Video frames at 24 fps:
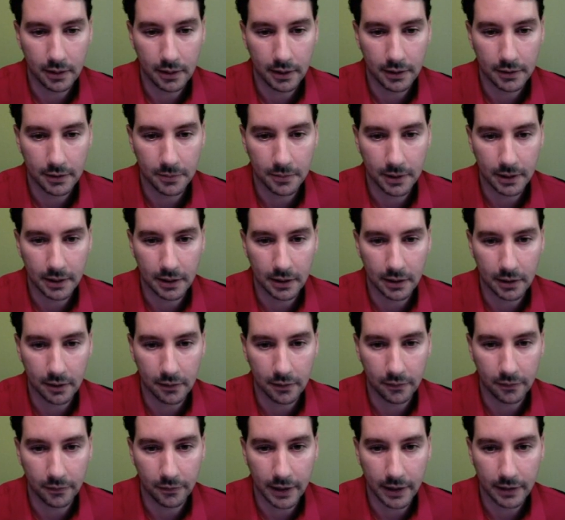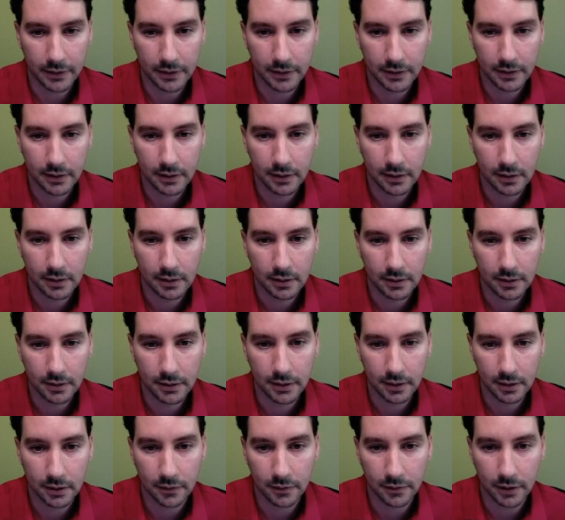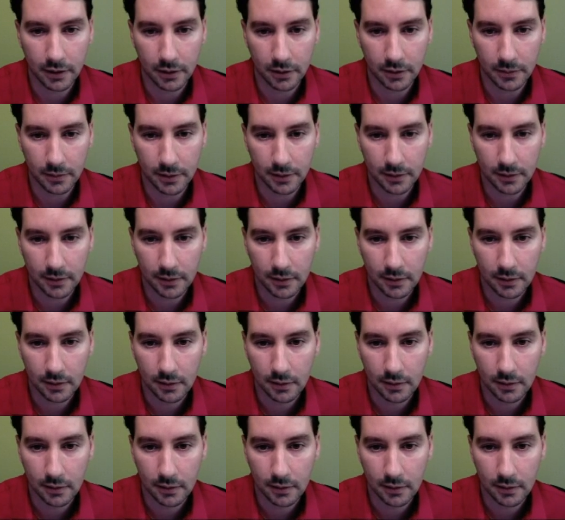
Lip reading: is making valid deductive arguments.